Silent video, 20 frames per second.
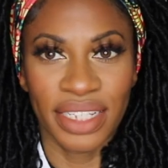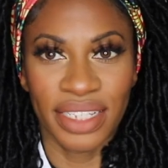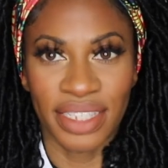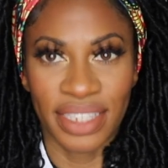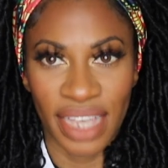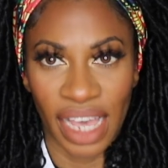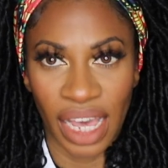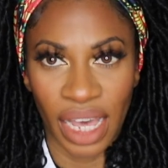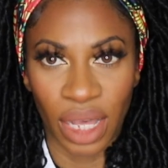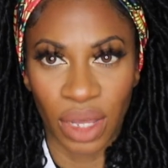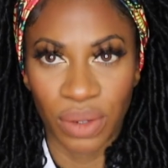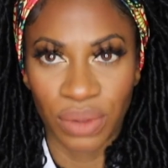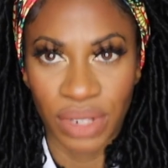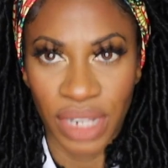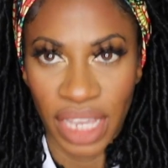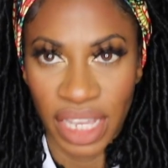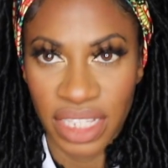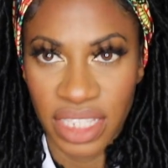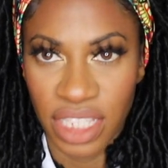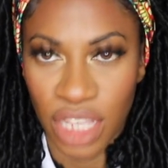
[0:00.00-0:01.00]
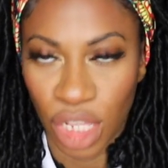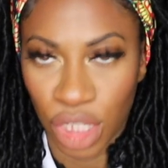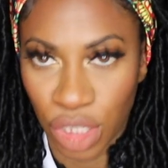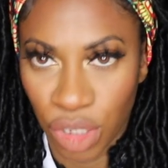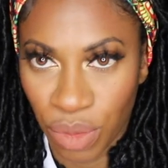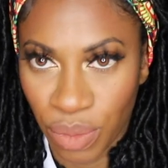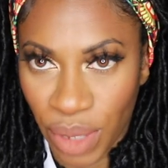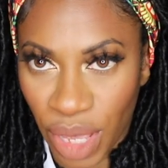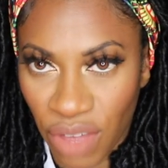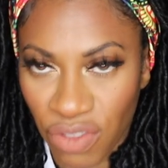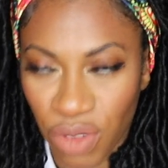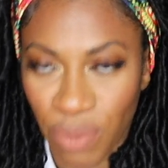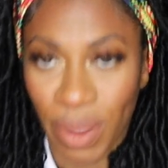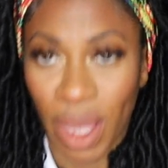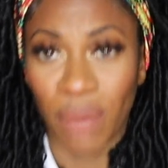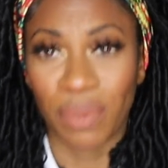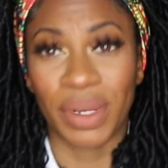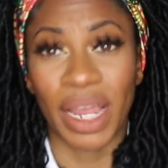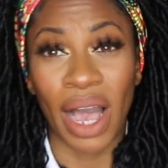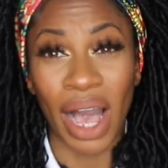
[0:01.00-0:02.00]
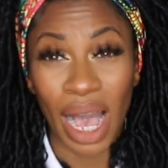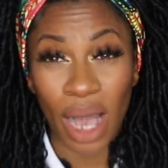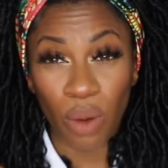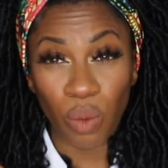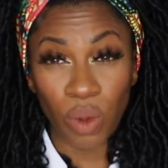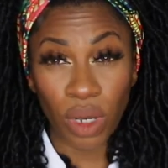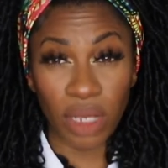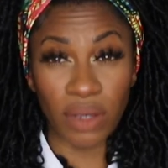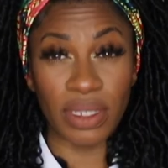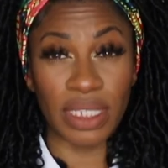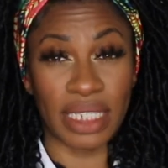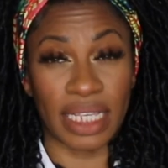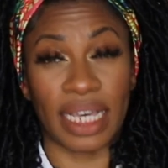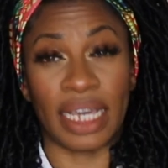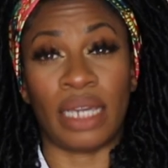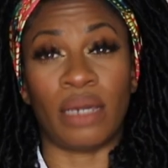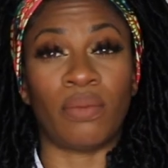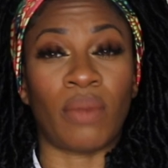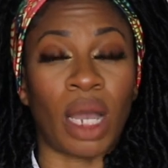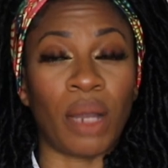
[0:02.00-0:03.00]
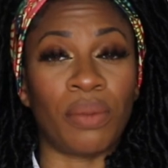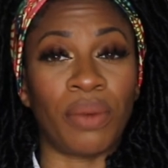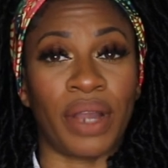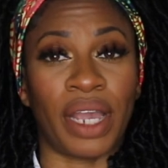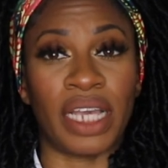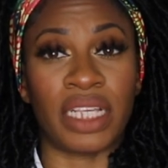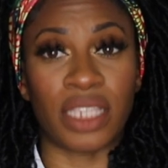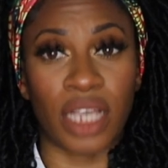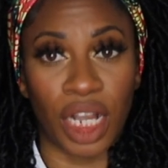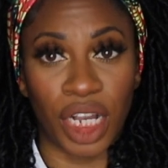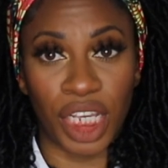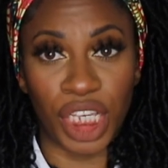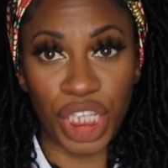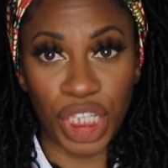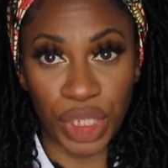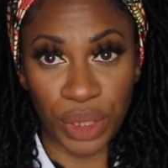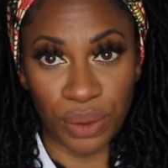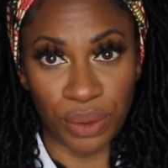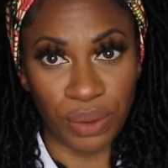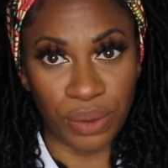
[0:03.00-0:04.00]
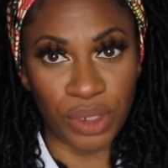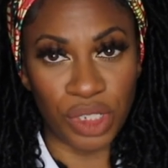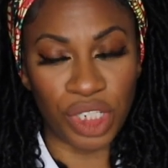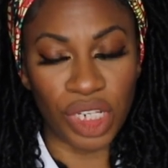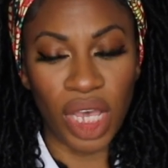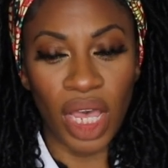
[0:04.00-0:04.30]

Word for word: Down, it's a little bit of a mop. Now, I will say my braids are huge.